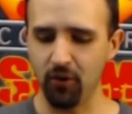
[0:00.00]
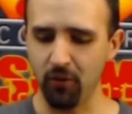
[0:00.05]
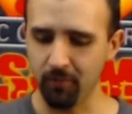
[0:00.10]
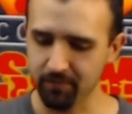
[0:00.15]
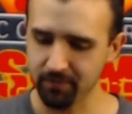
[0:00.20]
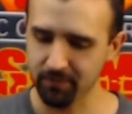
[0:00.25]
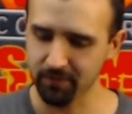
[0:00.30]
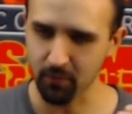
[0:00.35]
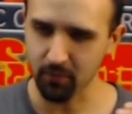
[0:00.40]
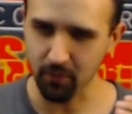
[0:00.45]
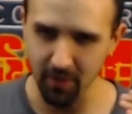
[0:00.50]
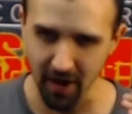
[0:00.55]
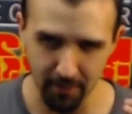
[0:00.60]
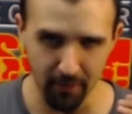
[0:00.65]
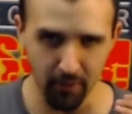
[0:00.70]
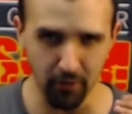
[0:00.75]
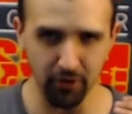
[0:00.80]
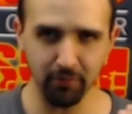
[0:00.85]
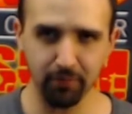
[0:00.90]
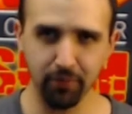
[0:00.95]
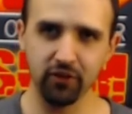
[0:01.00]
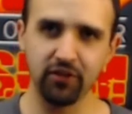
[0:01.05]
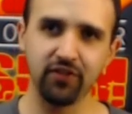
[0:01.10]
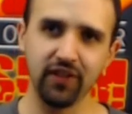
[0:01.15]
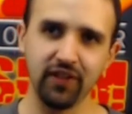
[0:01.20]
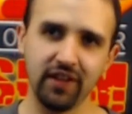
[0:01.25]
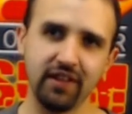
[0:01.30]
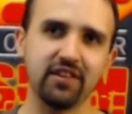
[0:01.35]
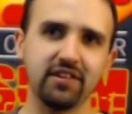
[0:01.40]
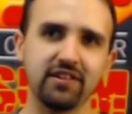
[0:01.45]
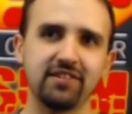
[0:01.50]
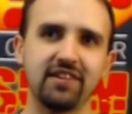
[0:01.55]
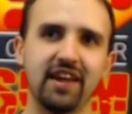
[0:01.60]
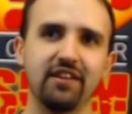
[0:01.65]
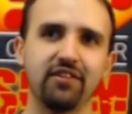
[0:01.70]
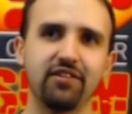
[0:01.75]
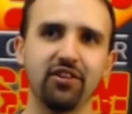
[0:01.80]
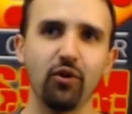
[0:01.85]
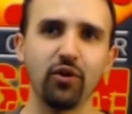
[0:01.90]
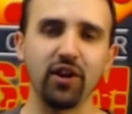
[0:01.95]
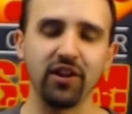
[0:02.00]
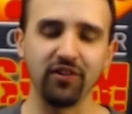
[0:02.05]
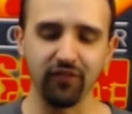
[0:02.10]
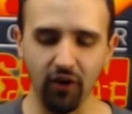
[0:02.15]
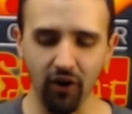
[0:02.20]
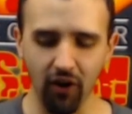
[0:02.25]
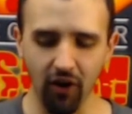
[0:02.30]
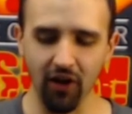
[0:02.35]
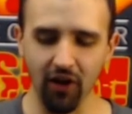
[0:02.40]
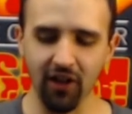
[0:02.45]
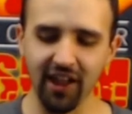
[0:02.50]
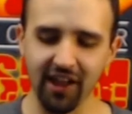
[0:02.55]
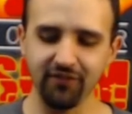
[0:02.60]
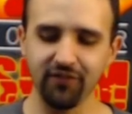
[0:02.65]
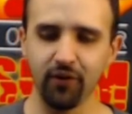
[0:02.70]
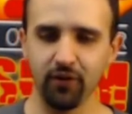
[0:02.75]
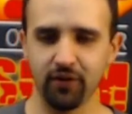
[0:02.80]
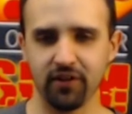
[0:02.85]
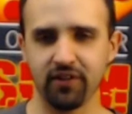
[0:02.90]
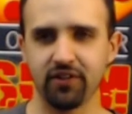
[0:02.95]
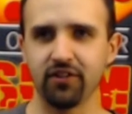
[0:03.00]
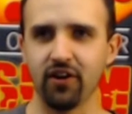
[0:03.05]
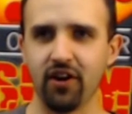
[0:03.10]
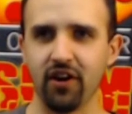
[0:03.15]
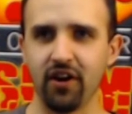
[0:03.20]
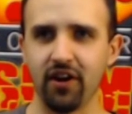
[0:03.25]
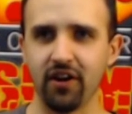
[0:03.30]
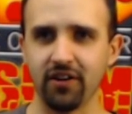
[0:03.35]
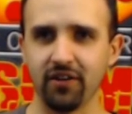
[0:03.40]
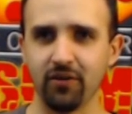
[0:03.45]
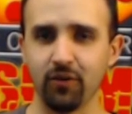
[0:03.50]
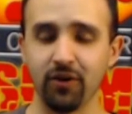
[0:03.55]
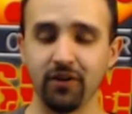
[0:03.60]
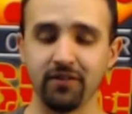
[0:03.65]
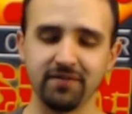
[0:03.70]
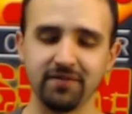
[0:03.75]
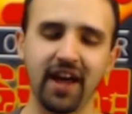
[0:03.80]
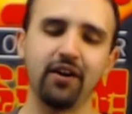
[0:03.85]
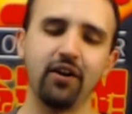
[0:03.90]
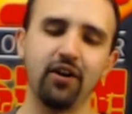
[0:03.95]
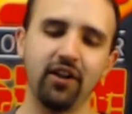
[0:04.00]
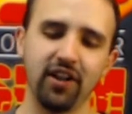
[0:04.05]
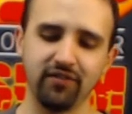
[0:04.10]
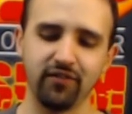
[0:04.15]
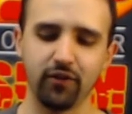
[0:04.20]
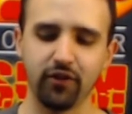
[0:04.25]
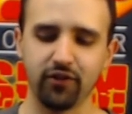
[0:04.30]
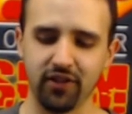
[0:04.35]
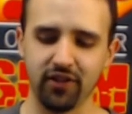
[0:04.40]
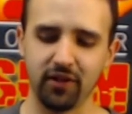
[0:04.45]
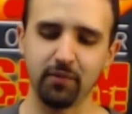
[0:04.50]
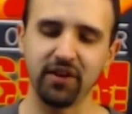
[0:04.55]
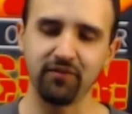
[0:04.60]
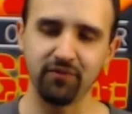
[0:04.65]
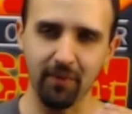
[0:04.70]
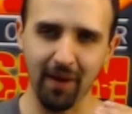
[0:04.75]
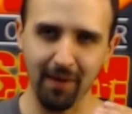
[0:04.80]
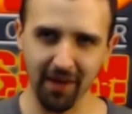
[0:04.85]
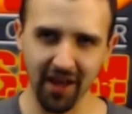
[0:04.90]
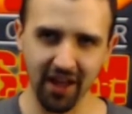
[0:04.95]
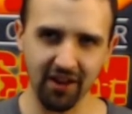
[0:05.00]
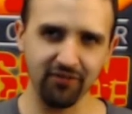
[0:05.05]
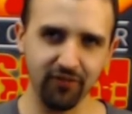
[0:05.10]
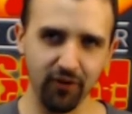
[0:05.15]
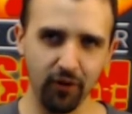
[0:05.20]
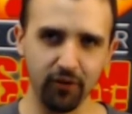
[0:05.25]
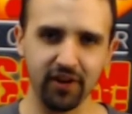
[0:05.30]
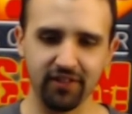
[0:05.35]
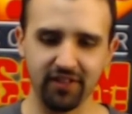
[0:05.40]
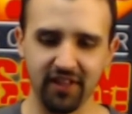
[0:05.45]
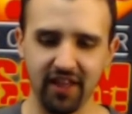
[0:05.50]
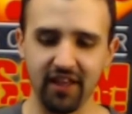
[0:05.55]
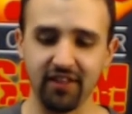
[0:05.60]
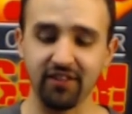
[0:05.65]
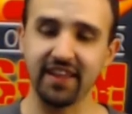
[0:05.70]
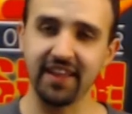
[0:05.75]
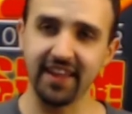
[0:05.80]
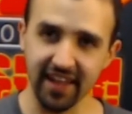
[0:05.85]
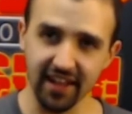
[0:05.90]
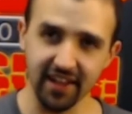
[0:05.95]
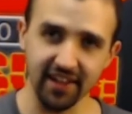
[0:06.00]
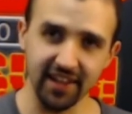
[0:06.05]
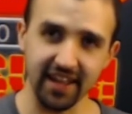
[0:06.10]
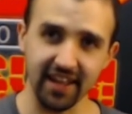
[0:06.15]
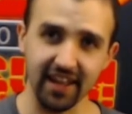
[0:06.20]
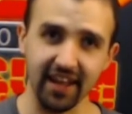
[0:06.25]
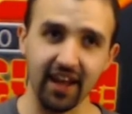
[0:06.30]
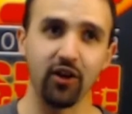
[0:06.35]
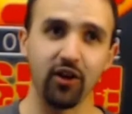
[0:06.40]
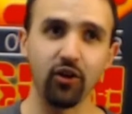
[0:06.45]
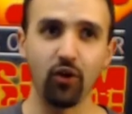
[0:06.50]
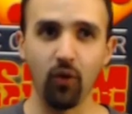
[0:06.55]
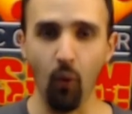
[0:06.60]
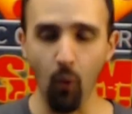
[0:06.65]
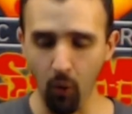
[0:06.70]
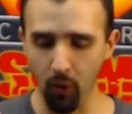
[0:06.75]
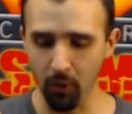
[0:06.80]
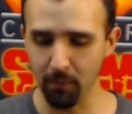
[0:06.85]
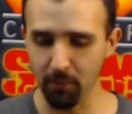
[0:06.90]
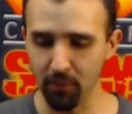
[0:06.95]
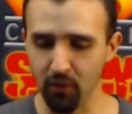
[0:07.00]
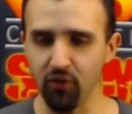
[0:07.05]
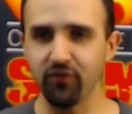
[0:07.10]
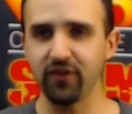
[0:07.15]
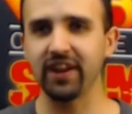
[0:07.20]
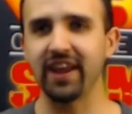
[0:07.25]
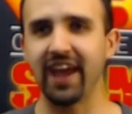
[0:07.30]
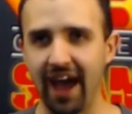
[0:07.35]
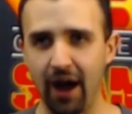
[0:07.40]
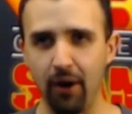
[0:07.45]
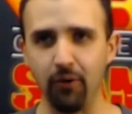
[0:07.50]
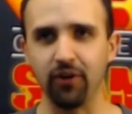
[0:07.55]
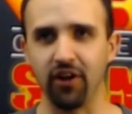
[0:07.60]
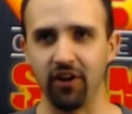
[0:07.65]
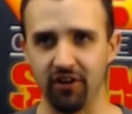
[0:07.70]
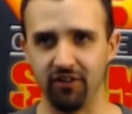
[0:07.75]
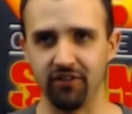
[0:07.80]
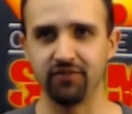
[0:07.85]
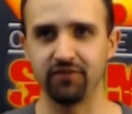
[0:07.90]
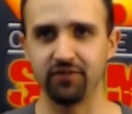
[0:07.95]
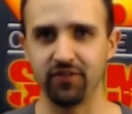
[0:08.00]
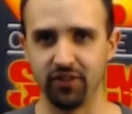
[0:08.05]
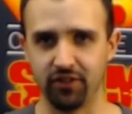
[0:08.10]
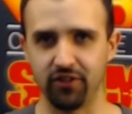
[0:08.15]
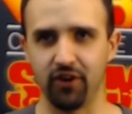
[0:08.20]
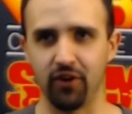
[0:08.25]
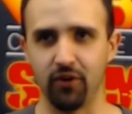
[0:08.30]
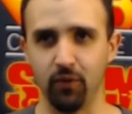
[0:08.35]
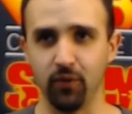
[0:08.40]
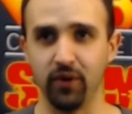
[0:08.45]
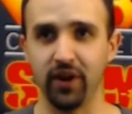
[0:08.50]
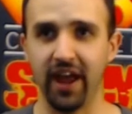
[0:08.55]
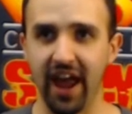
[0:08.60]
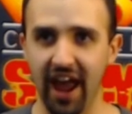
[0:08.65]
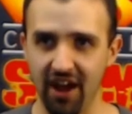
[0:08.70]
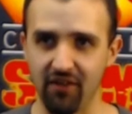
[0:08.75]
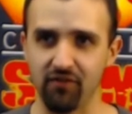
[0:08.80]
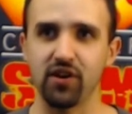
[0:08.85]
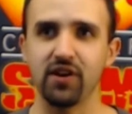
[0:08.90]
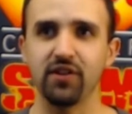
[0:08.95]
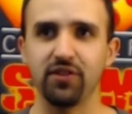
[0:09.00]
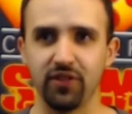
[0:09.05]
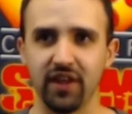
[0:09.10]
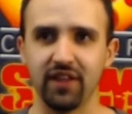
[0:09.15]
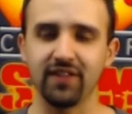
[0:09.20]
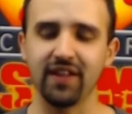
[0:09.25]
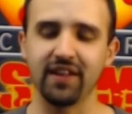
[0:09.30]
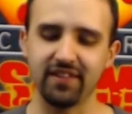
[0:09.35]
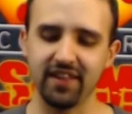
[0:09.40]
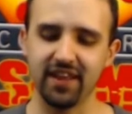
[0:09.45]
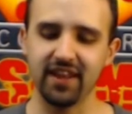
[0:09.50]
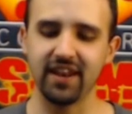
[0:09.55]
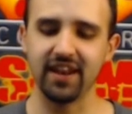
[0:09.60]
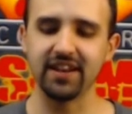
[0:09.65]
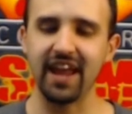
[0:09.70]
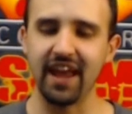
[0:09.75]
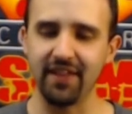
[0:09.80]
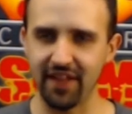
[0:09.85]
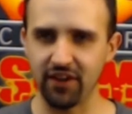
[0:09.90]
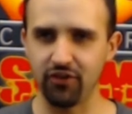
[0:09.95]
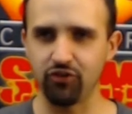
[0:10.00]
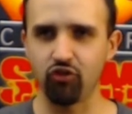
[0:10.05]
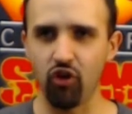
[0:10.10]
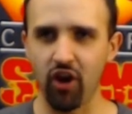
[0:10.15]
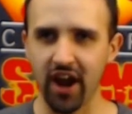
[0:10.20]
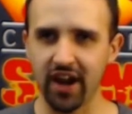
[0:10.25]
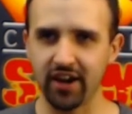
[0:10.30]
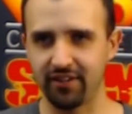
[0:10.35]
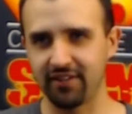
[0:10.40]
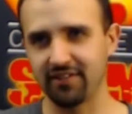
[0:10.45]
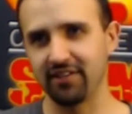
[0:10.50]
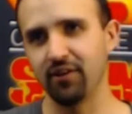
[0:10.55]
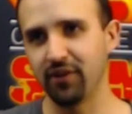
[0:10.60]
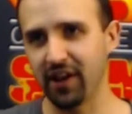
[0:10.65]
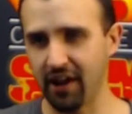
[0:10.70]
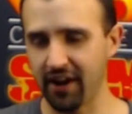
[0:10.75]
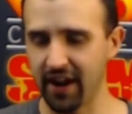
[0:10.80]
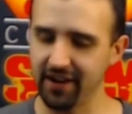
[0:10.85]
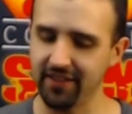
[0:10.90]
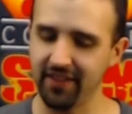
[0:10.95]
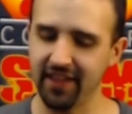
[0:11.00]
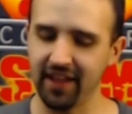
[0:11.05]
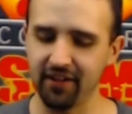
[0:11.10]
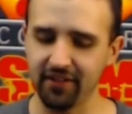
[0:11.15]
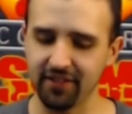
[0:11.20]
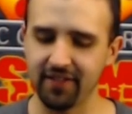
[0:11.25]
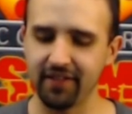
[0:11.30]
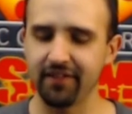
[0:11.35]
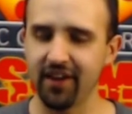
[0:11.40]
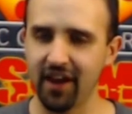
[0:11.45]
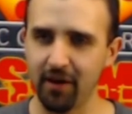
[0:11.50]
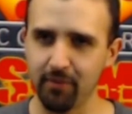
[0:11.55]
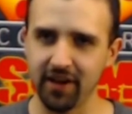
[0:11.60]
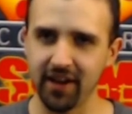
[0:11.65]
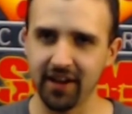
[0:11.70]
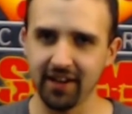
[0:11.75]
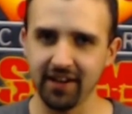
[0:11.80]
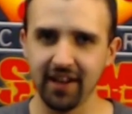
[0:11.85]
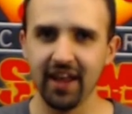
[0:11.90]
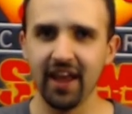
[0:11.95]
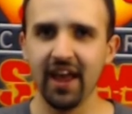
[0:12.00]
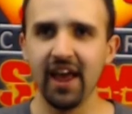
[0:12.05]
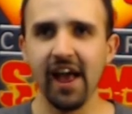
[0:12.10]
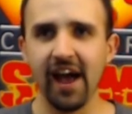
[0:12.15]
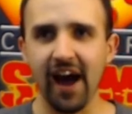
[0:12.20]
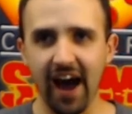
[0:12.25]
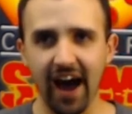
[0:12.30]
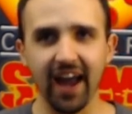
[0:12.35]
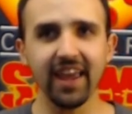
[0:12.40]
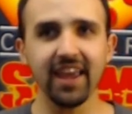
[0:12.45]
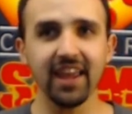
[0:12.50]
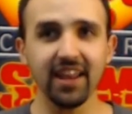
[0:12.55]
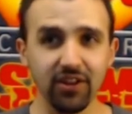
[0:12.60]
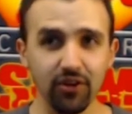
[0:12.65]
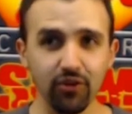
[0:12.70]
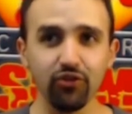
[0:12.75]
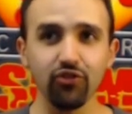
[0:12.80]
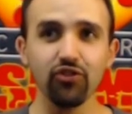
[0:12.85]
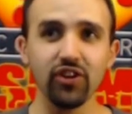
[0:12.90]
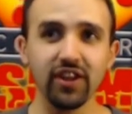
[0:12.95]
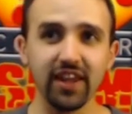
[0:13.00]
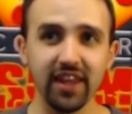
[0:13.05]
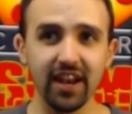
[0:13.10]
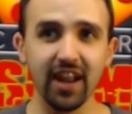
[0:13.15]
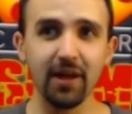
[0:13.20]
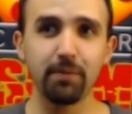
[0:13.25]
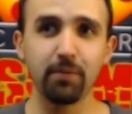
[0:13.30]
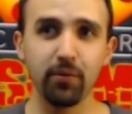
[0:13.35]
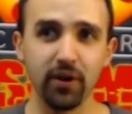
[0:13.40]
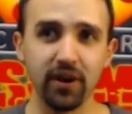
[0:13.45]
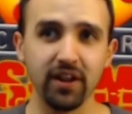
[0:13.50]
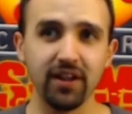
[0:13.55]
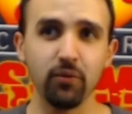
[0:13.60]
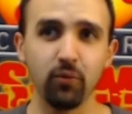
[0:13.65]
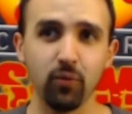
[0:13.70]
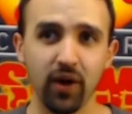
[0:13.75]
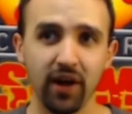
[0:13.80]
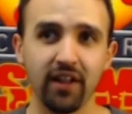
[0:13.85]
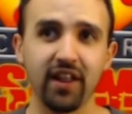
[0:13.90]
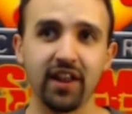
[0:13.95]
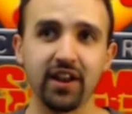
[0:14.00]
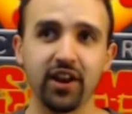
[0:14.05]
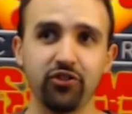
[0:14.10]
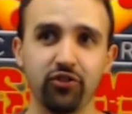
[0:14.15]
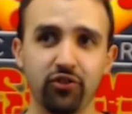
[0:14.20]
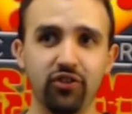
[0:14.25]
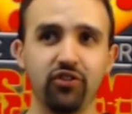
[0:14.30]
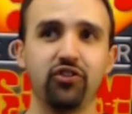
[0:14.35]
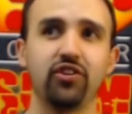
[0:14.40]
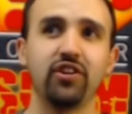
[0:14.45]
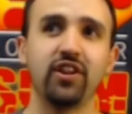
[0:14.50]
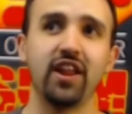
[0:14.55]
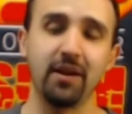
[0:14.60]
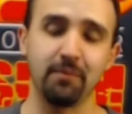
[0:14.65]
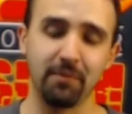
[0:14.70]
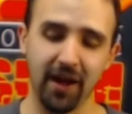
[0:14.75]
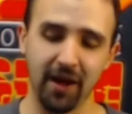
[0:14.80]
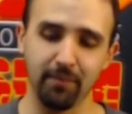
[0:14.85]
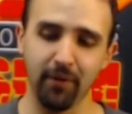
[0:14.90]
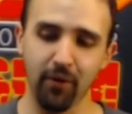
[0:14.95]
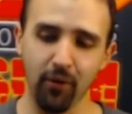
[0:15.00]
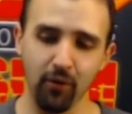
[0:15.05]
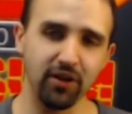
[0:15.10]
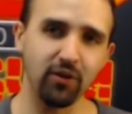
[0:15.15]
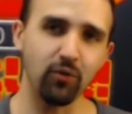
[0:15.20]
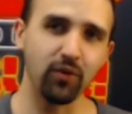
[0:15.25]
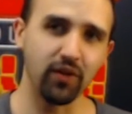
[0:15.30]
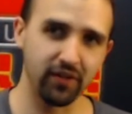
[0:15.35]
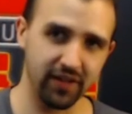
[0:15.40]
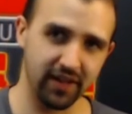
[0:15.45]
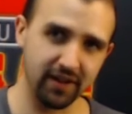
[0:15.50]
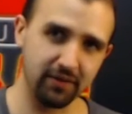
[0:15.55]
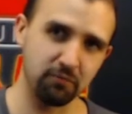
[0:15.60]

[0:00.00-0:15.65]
my opponent puts things into that zone, if all I focus on, or not all I focus on, but if my main focus is killing or moving out of the zone everything that's in it and then trying to slow down anything else that's coming in, I can usually get up pretty well on attrition, and my opponent will then